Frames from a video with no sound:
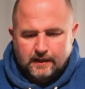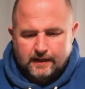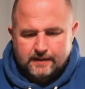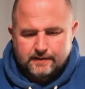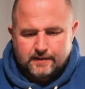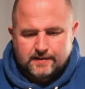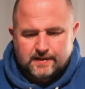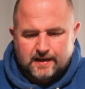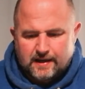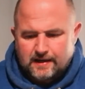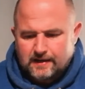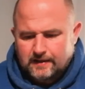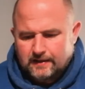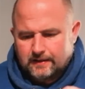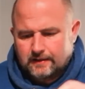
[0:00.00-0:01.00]
As I
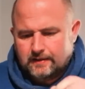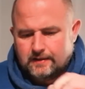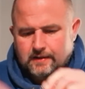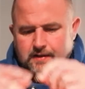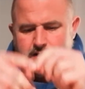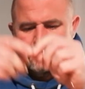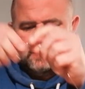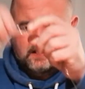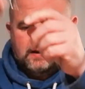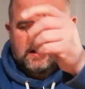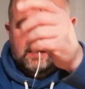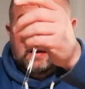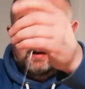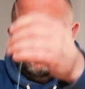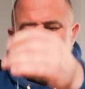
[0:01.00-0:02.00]
say,
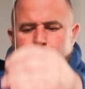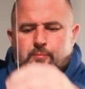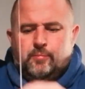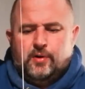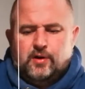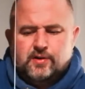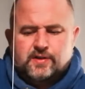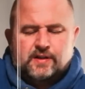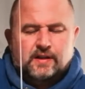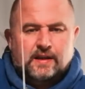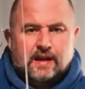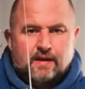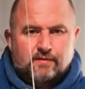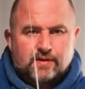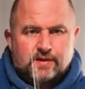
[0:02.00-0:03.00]

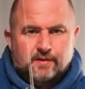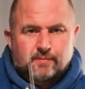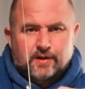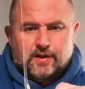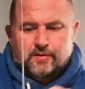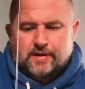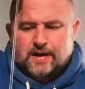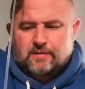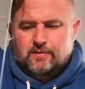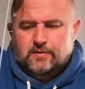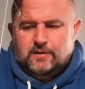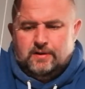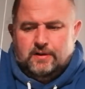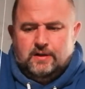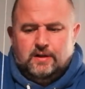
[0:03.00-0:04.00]
personally, every time I go out,
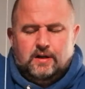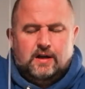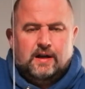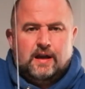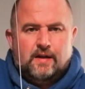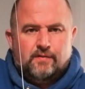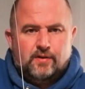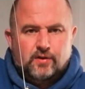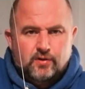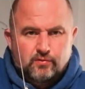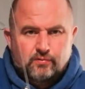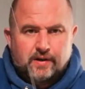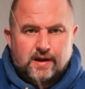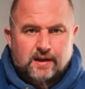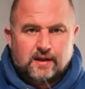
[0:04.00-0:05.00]
I have a new
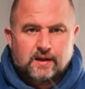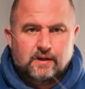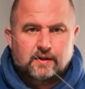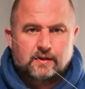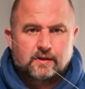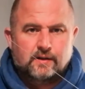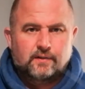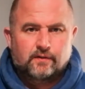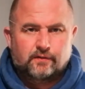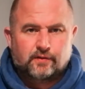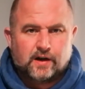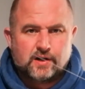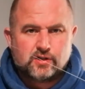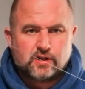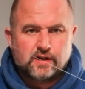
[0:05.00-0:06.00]
rig
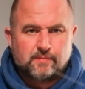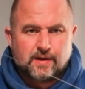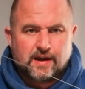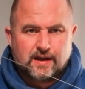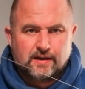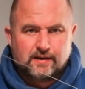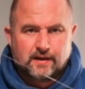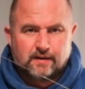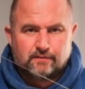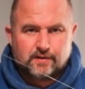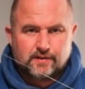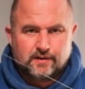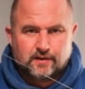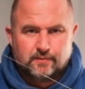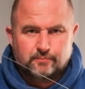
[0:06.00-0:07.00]
freshly made every
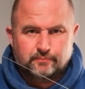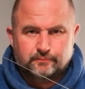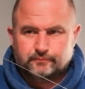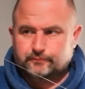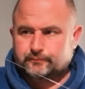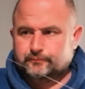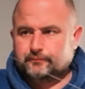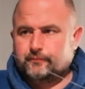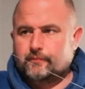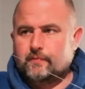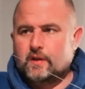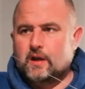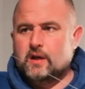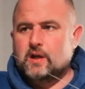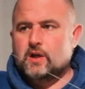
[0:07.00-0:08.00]
time.
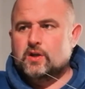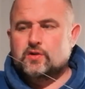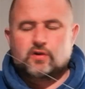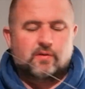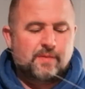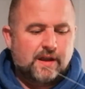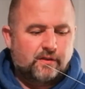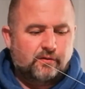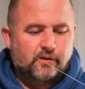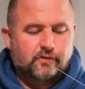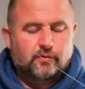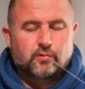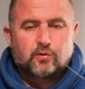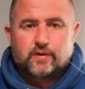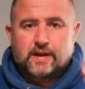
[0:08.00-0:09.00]
So I'll make 3 or
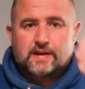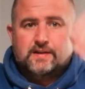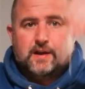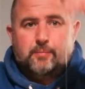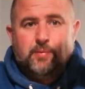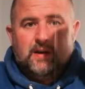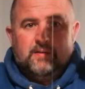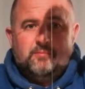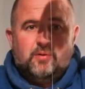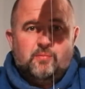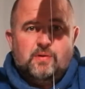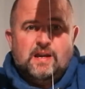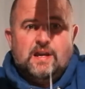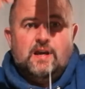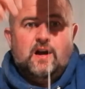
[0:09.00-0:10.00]
4 of these up in
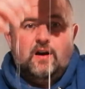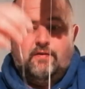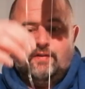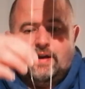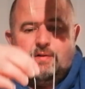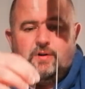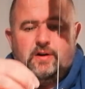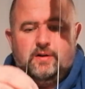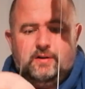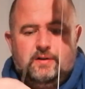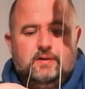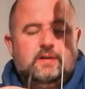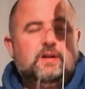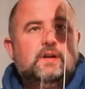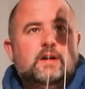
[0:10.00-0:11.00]
probably half an hour.
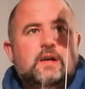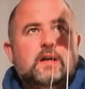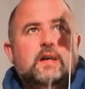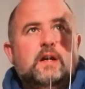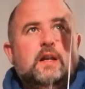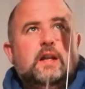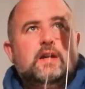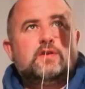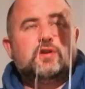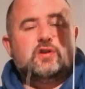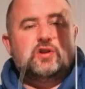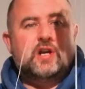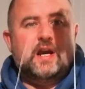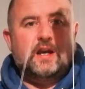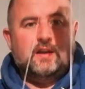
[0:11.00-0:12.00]
Let's just
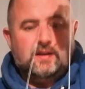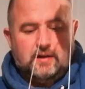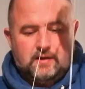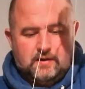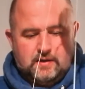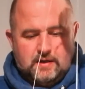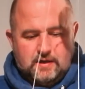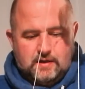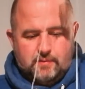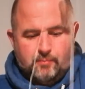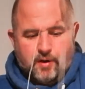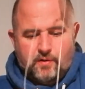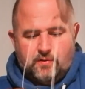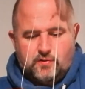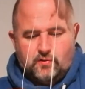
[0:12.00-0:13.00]
check that the
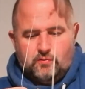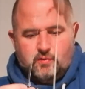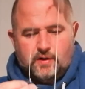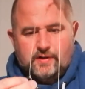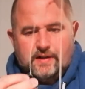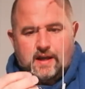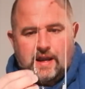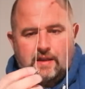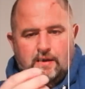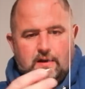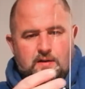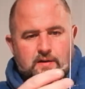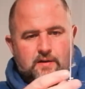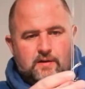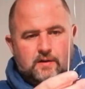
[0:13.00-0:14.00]
components all work together.